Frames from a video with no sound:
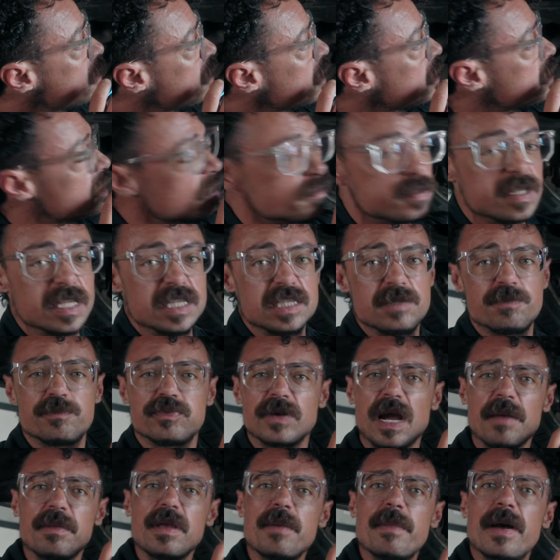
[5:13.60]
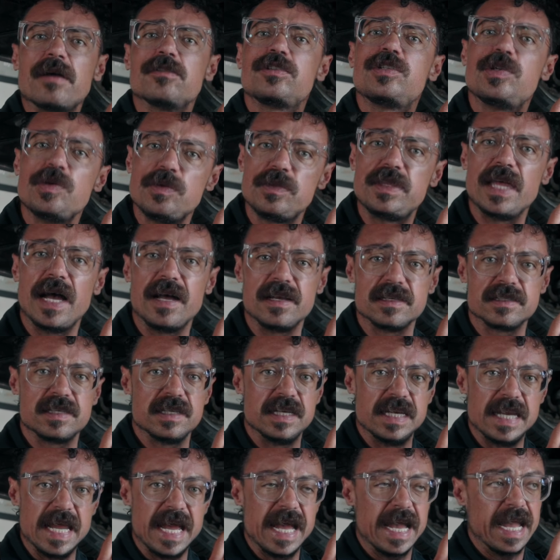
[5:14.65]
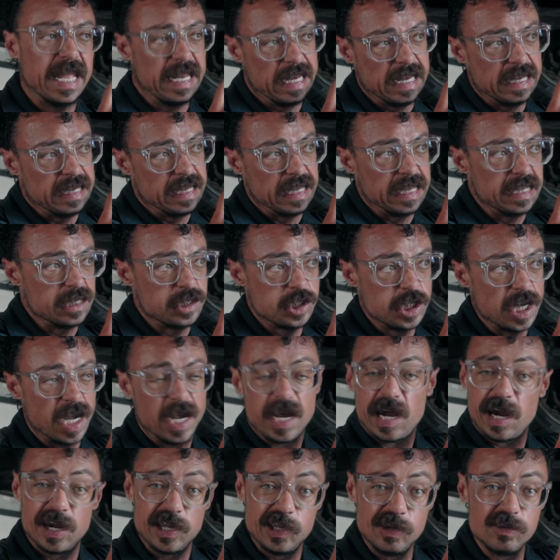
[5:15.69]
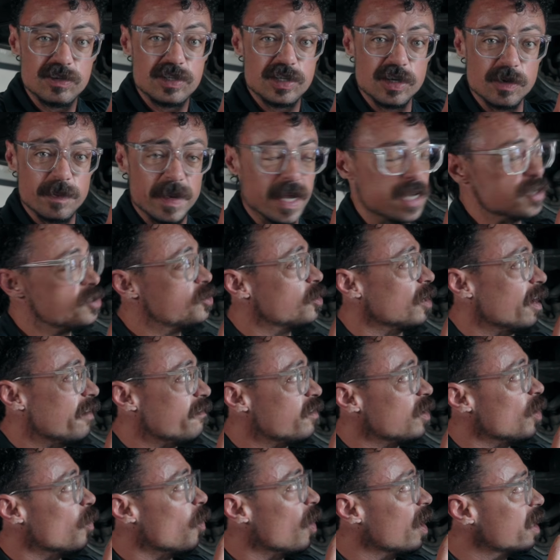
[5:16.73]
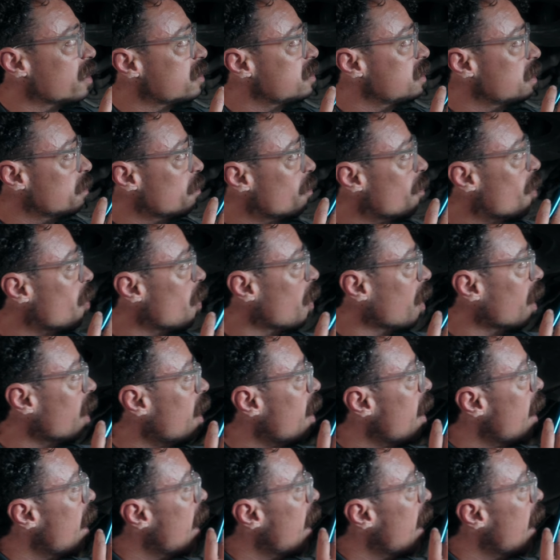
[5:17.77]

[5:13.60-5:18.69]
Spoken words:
systems since probably about 2009, and you can check our YouTube history if you want to see more.